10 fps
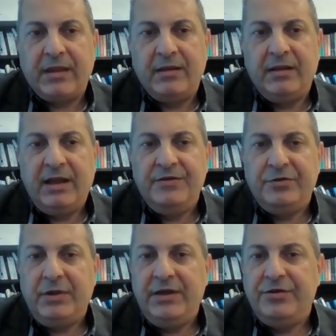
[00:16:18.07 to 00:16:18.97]
The
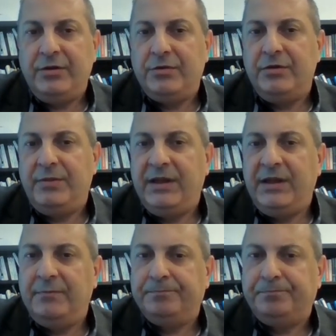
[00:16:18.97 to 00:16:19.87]
installation could
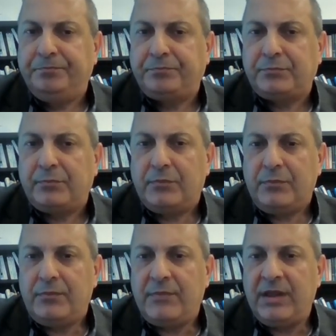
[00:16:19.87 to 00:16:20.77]
be
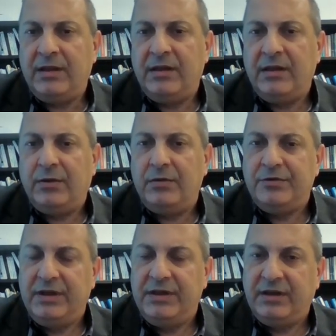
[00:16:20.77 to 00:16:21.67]

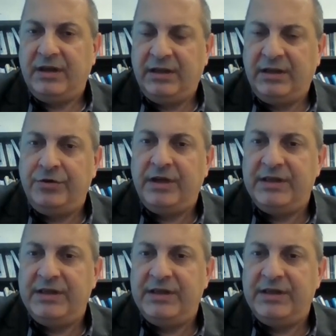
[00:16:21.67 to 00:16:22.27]
also is an issue.